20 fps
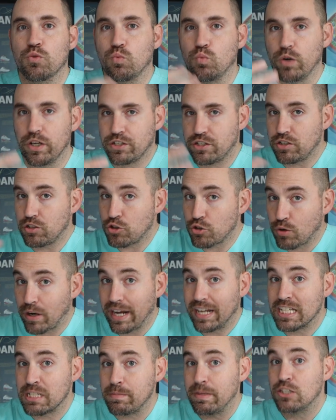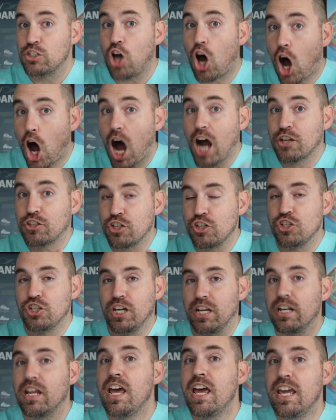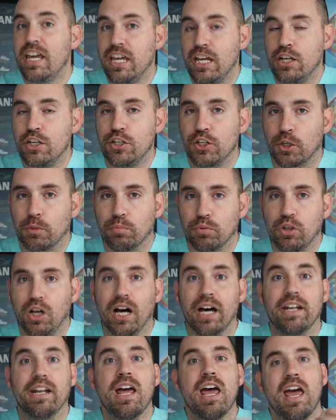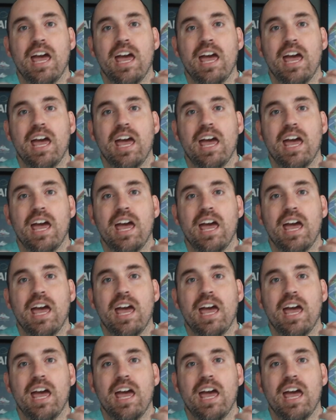which transmits oxygen into your blood.